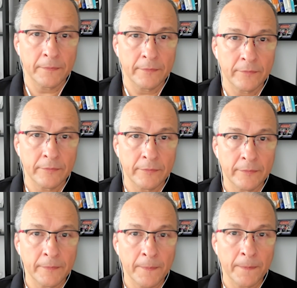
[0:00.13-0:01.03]

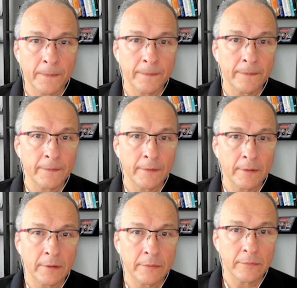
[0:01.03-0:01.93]

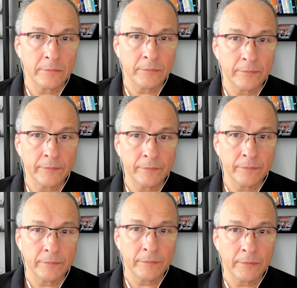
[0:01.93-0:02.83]

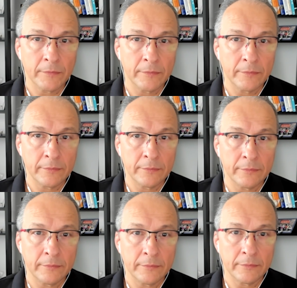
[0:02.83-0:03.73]

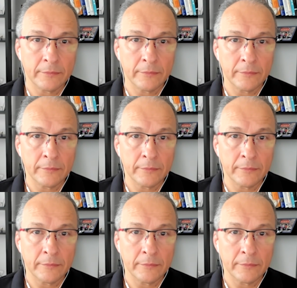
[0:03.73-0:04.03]
(silent)